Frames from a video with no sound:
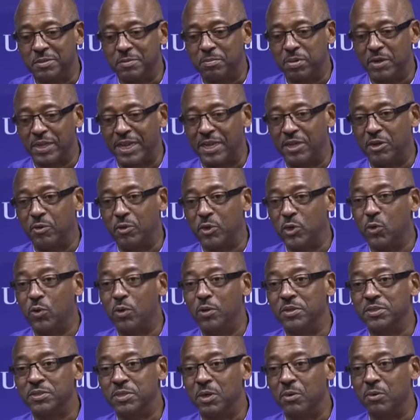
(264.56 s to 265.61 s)
planned on
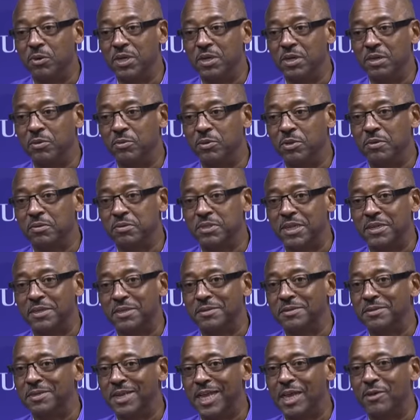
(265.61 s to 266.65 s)
going. So we'll take
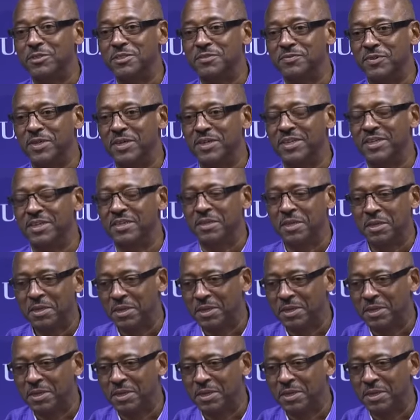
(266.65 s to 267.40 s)
that was funny.